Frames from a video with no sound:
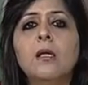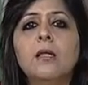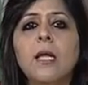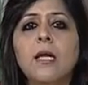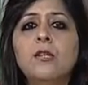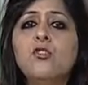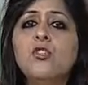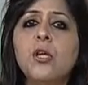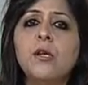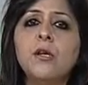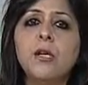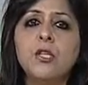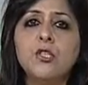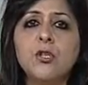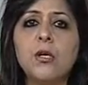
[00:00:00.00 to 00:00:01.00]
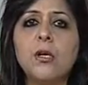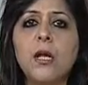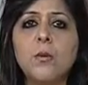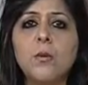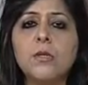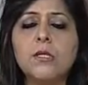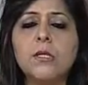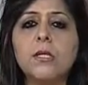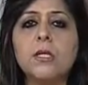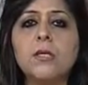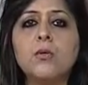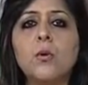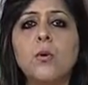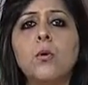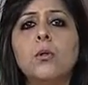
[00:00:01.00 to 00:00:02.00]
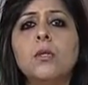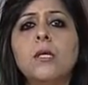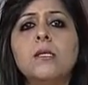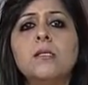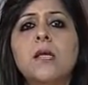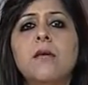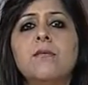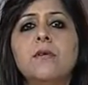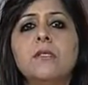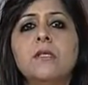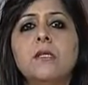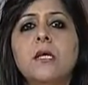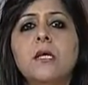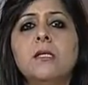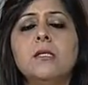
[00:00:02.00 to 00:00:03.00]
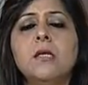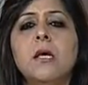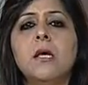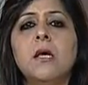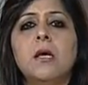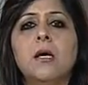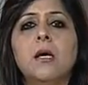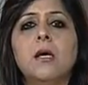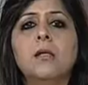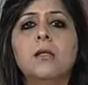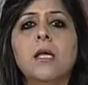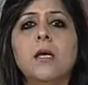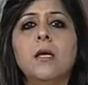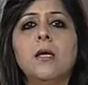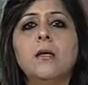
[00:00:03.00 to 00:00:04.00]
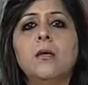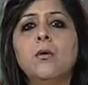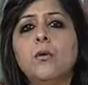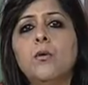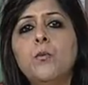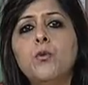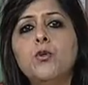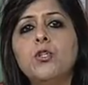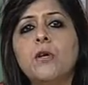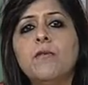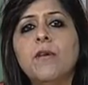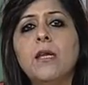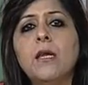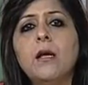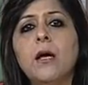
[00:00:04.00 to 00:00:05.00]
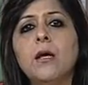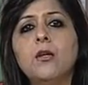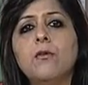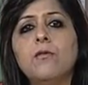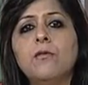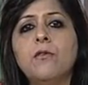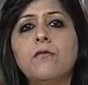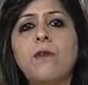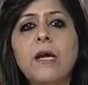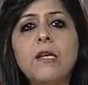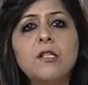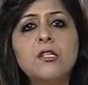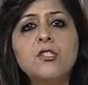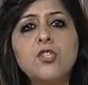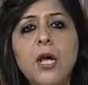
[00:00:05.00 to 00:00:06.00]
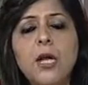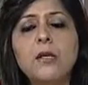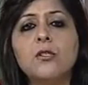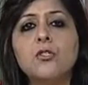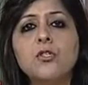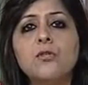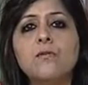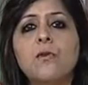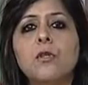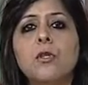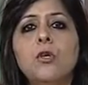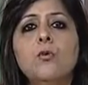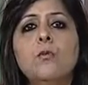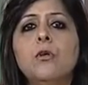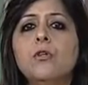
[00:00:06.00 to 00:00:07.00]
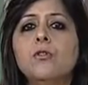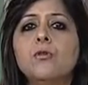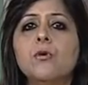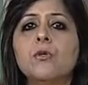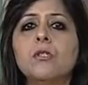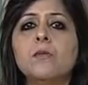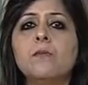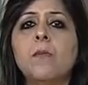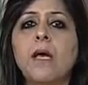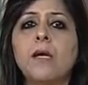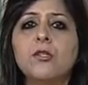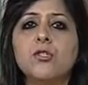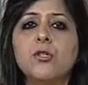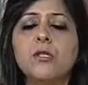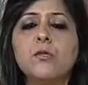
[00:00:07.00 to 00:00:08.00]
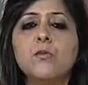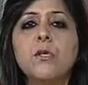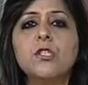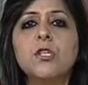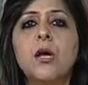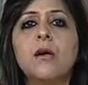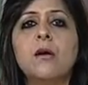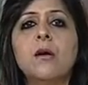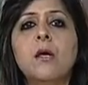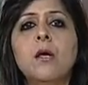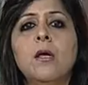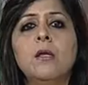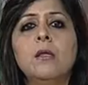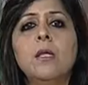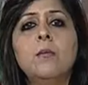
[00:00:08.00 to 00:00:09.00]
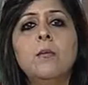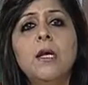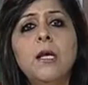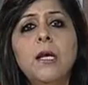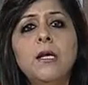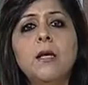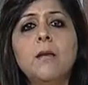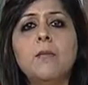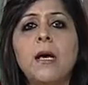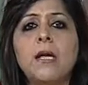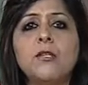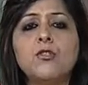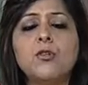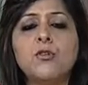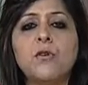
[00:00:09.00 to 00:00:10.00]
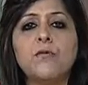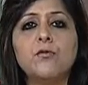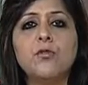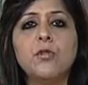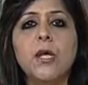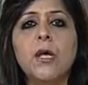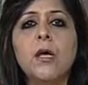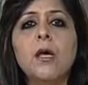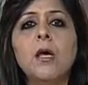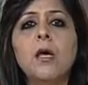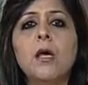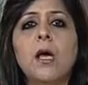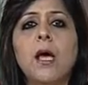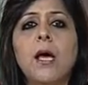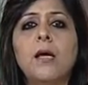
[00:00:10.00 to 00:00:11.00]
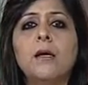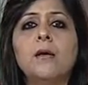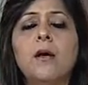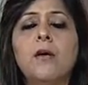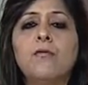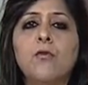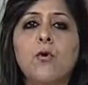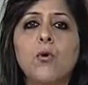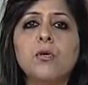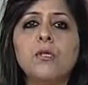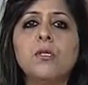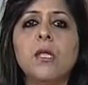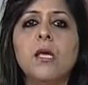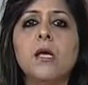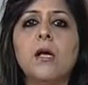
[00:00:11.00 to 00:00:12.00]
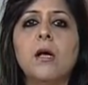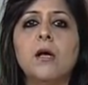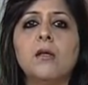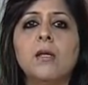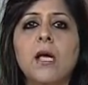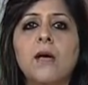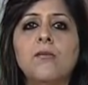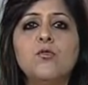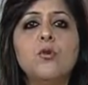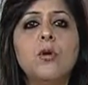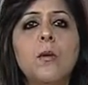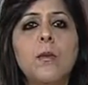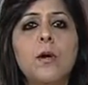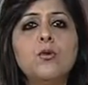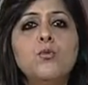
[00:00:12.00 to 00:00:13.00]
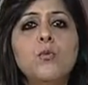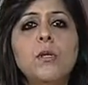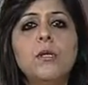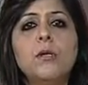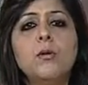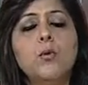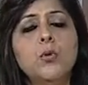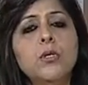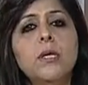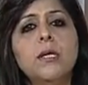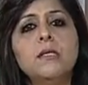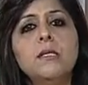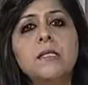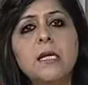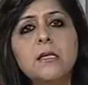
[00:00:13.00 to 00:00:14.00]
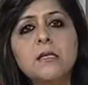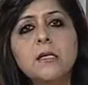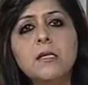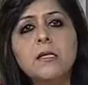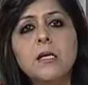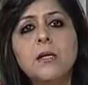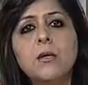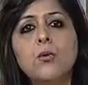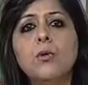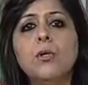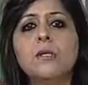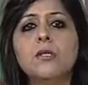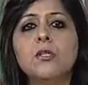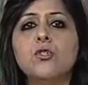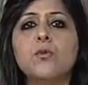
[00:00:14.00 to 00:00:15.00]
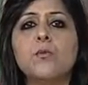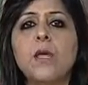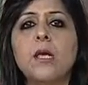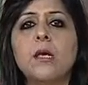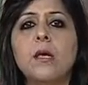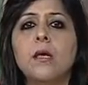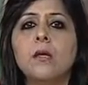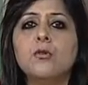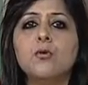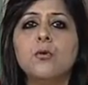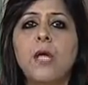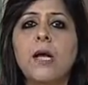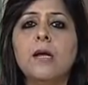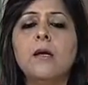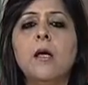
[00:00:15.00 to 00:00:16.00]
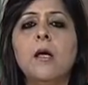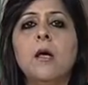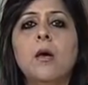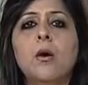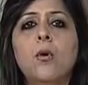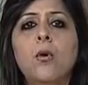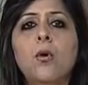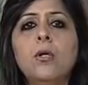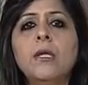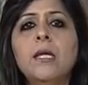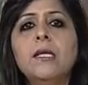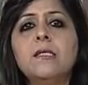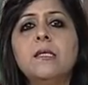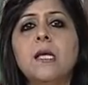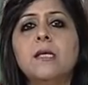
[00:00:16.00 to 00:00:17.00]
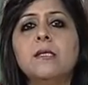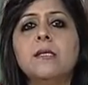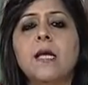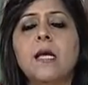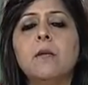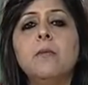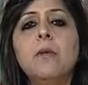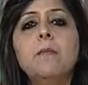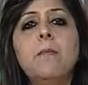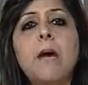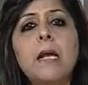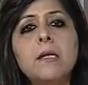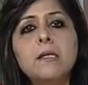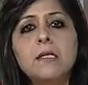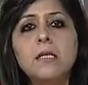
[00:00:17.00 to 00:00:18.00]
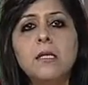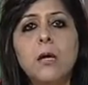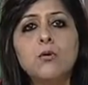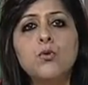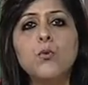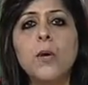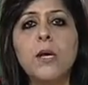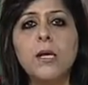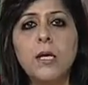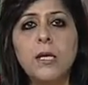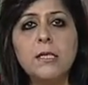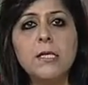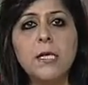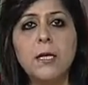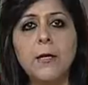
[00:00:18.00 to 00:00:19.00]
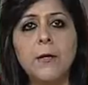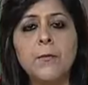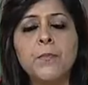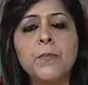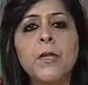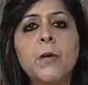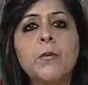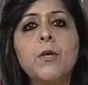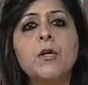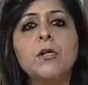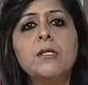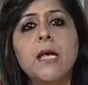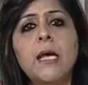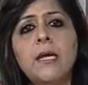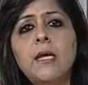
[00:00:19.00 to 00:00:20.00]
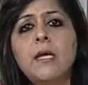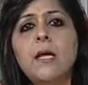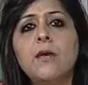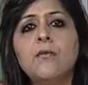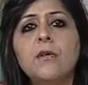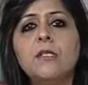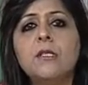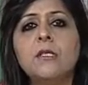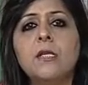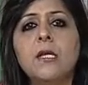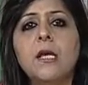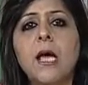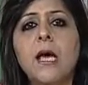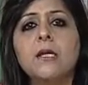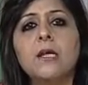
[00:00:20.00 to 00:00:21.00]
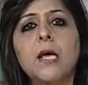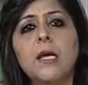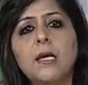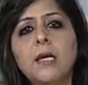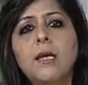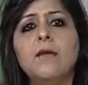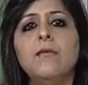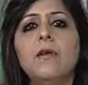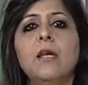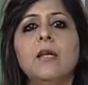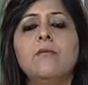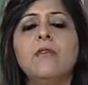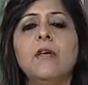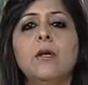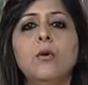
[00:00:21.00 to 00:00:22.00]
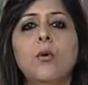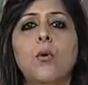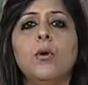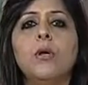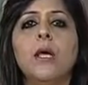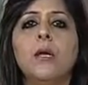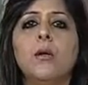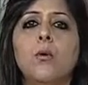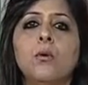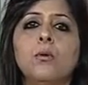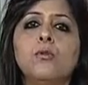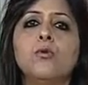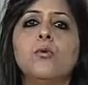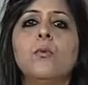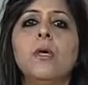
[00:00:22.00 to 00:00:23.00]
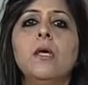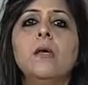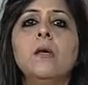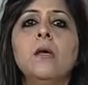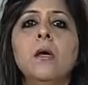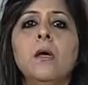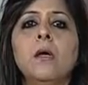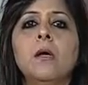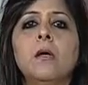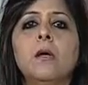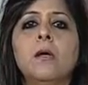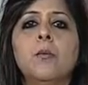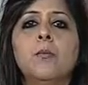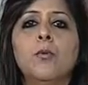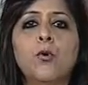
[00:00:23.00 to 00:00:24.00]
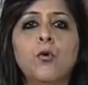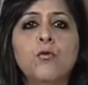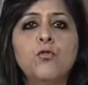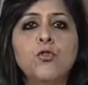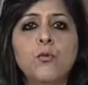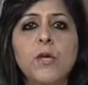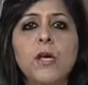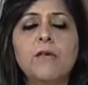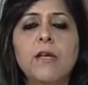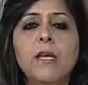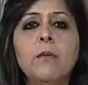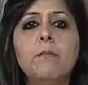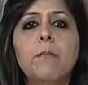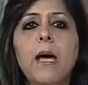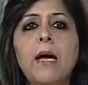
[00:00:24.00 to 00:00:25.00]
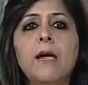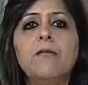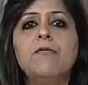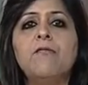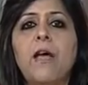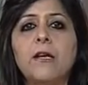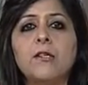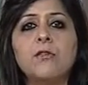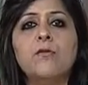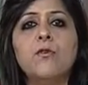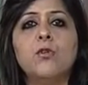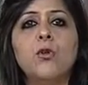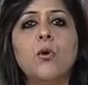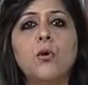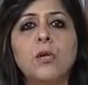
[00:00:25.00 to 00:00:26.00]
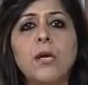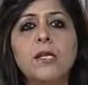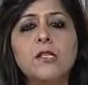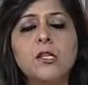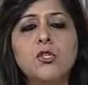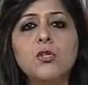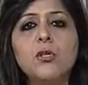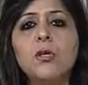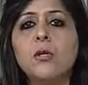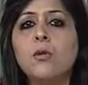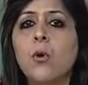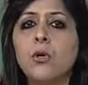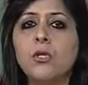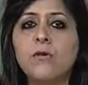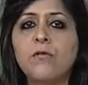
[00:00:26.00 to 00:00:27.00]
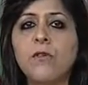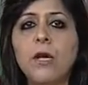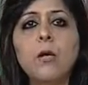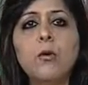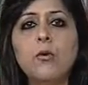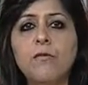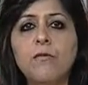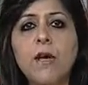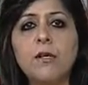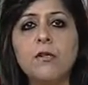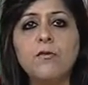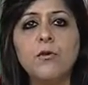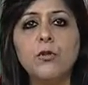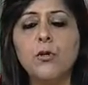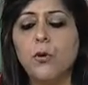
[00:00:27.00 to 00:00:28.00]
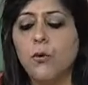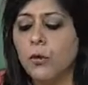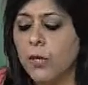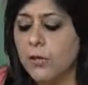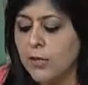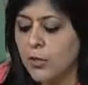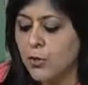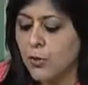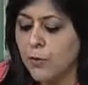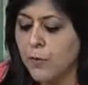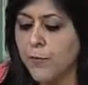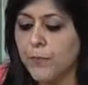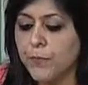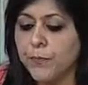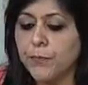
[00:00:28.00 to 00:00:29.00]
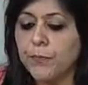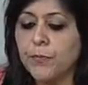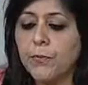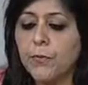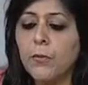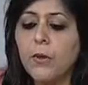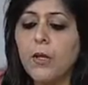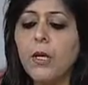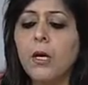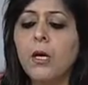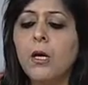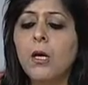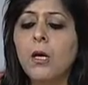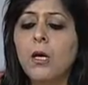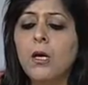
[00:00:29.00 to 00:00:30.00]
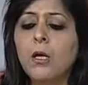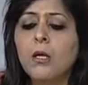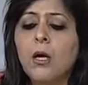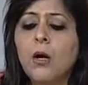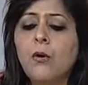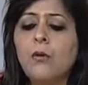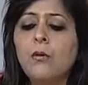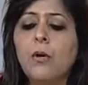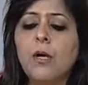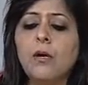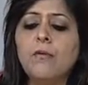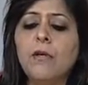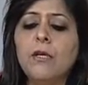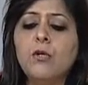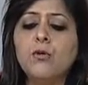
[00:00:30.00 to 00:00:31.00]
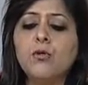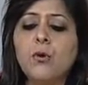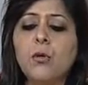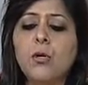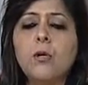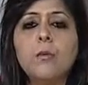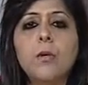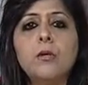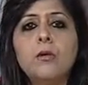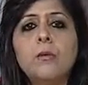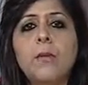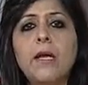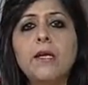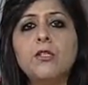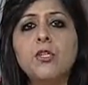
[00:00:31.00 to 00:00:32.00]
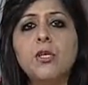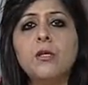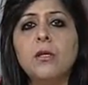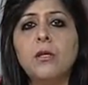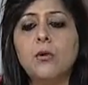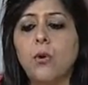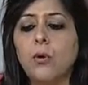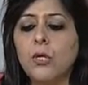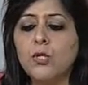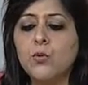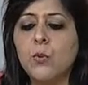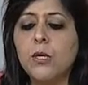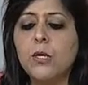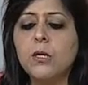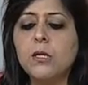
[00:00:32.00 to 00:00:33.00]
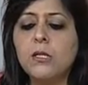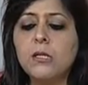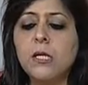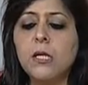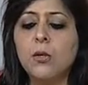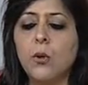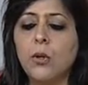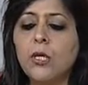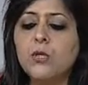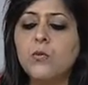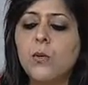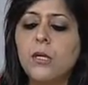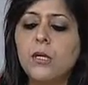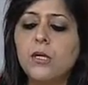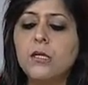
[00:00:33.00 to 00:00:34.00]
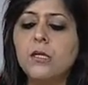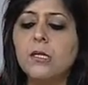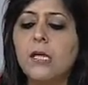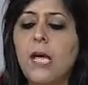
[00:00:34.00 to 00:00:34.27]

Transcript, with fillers: then generational diversity. So all these diversities, uh, they you know put a very kind of a vital challenge for the human resource managers, which are the millennium managers of today, and of course they they have to come out with a good consensus and a good decision making so that all these things can be balanced out very easily because any diversity at any level, if ignored, can also be uh, proved to be a very bad factor for the organization, not a feel good factor for the organization. Now, uh, when you're talking about the managing the knowledge workers, the knowledge workers